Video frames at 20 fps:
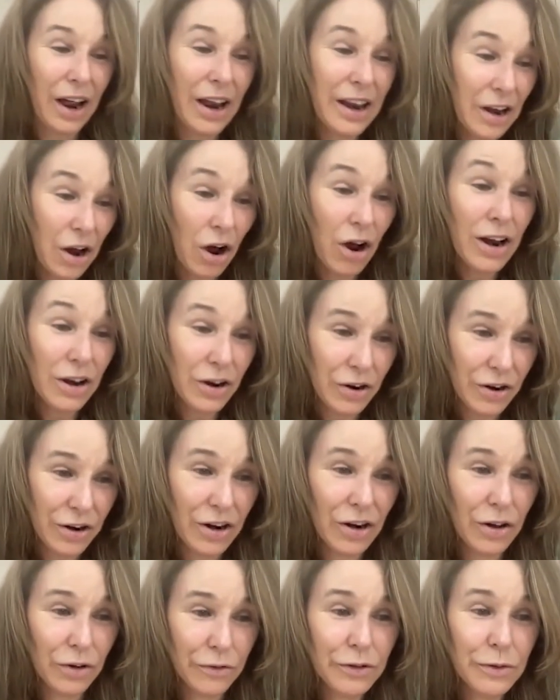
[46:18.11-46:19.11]
I learn
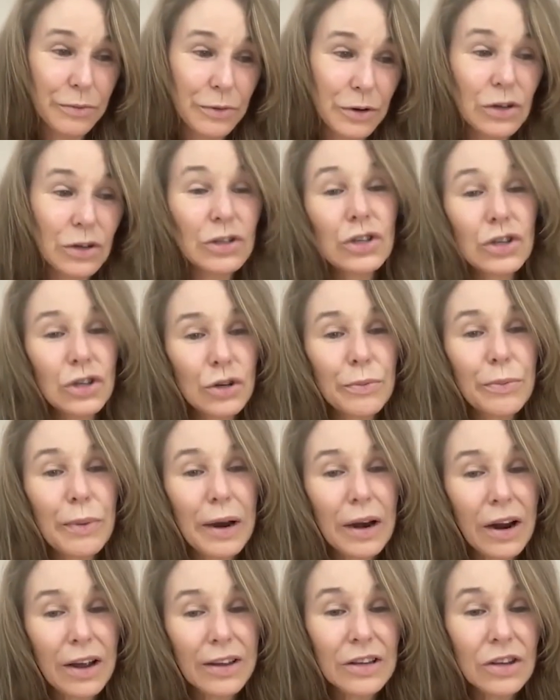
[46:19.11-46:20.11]
a lot from you too,
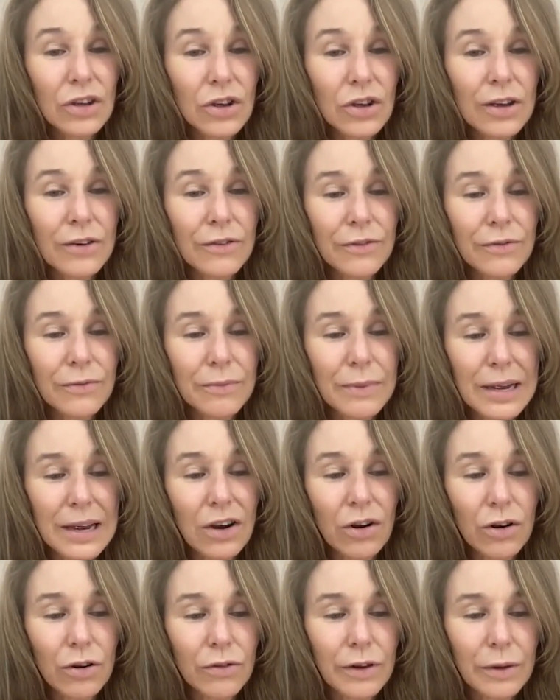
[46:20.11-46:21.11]
but I think you give me
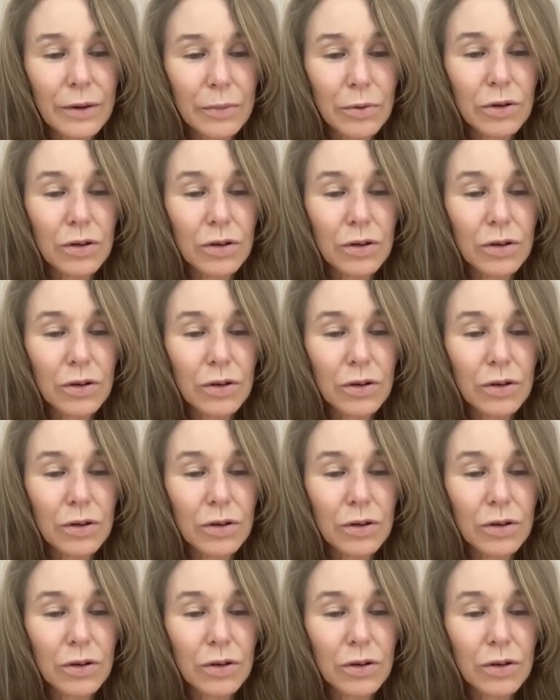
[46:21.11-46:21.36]
a lot of